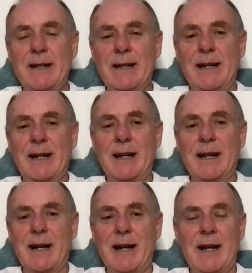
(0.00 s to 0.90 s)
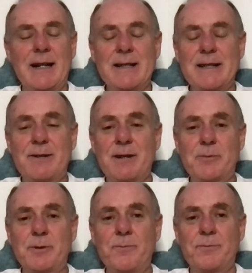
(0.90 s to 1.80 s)
and it's
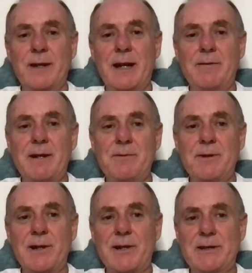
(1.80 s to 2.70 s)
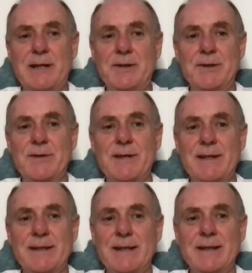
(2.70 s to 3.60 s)
incredible how it works, and it does
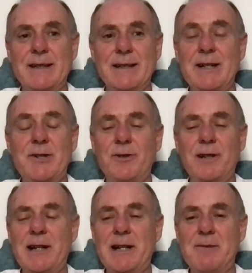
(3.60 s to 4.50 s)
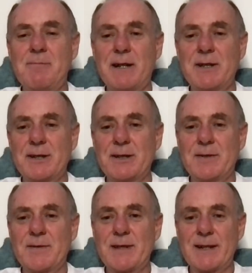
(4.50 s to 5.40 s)
this literally in a matter
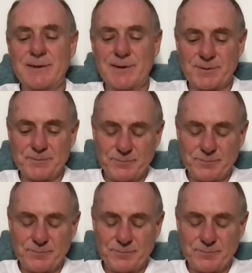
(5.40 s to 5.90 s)
of seconds.